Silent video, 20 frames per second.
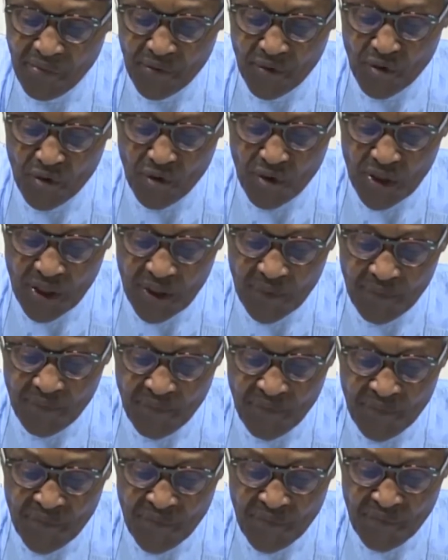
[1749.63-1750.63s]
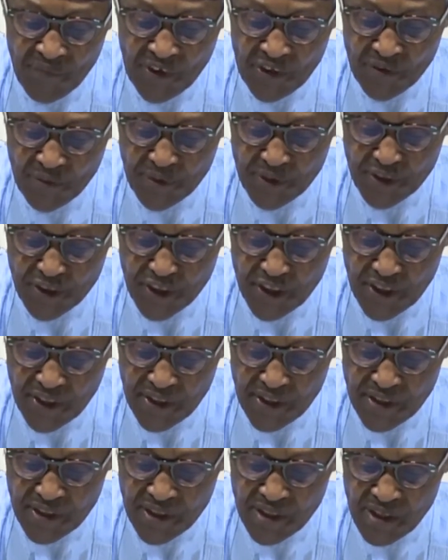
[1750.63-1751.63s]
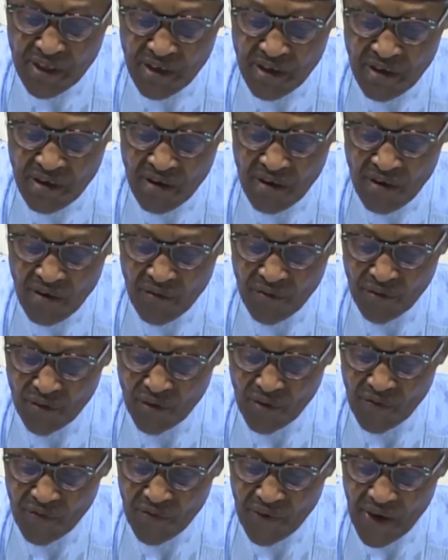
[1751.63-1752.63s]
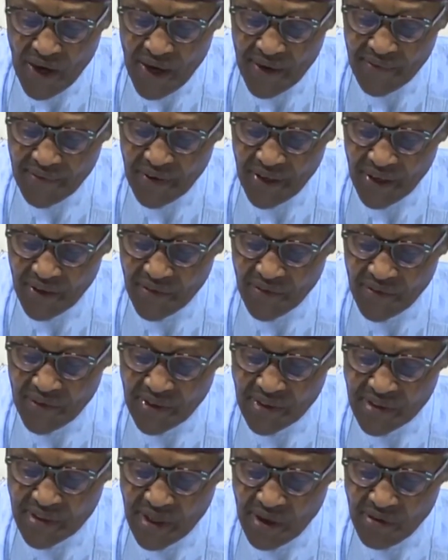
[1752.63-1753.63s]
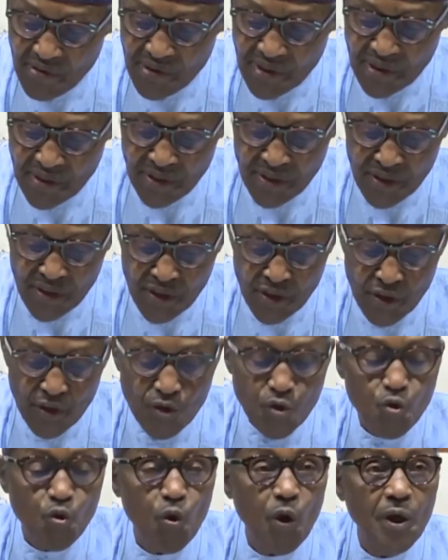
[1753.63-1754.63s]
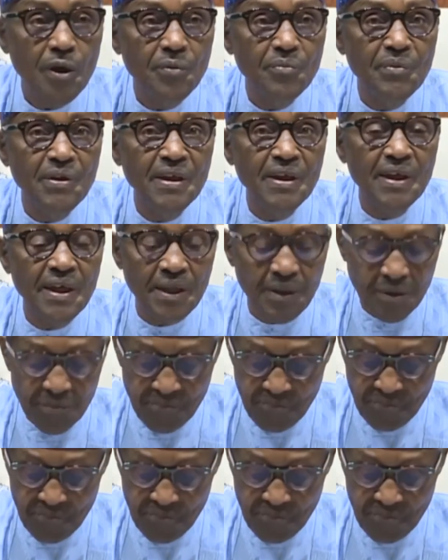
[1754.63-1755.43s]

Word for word: program beneficiaries from 500,000 to 1 million.